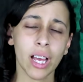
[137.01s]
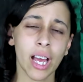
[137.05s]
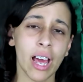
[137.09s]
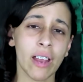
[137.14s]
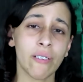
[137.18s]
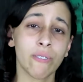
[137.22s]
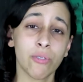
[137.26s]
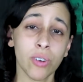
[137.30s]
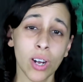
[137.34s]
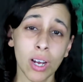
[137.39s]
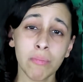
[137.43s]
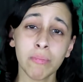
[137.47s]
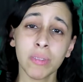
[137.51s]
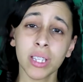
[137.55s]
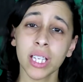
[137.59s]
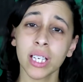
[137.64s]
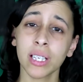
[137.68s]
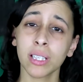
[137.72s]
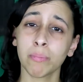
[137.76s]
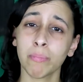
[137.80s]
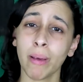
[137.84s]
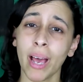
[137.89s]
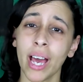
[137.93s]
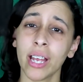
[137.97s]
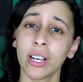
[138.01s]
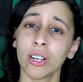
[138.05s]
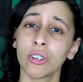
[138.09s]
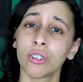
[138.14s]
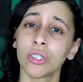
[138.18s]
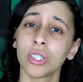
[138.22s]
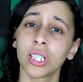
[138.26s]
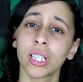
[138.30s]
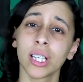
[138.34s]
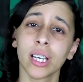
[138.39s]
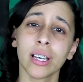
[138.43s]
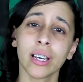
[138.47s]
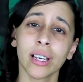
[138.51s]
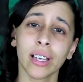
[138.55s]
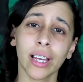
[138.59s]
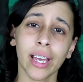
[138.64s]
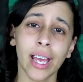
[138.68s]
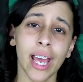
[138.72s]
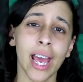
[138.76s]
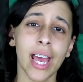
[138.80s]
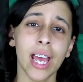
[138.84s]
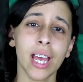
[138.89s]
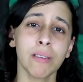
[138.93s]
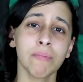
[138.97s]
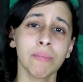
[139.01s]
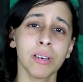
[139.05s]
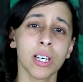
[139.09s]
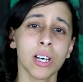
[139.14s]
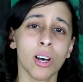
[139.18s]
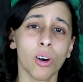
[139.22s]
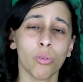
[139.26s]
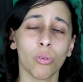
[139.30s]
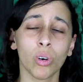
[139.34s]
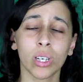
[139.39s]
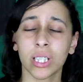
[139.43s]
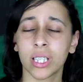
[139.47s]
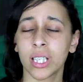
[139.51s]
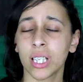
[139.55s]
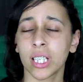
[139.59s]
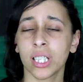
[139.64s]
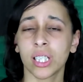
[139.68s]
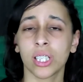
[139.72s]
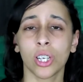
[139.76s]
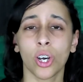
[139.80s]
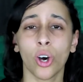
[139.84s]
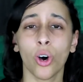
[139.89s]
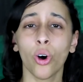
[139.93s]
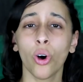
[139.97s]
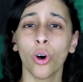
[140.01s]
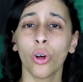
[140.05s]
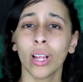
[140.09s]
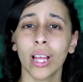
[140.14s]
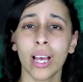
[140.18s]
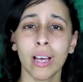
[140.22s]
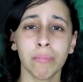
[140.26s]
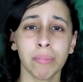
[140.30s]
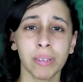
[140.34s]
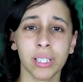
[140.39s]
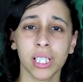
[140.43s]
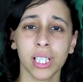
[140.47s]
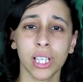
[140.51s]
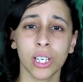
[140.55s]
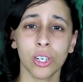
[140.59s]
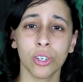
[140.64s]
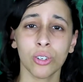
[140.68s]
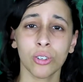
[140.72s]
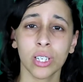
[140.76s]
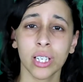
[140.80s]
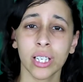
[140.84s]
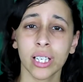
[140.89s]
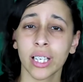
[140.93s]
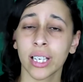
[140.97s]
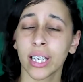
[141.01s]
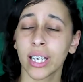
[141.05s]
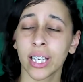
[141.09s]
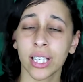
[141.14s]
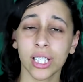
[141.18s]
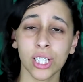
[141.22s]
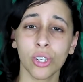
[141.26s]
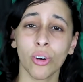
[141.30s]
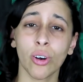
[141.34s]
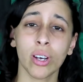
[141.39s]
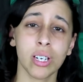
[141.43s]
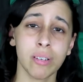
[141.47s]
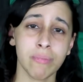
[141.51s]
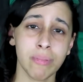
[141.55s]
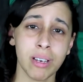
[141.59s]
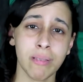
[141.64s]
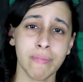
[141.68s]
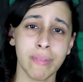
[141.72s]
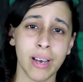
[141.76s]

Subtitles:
And from these patterns came what this whole episode is going to be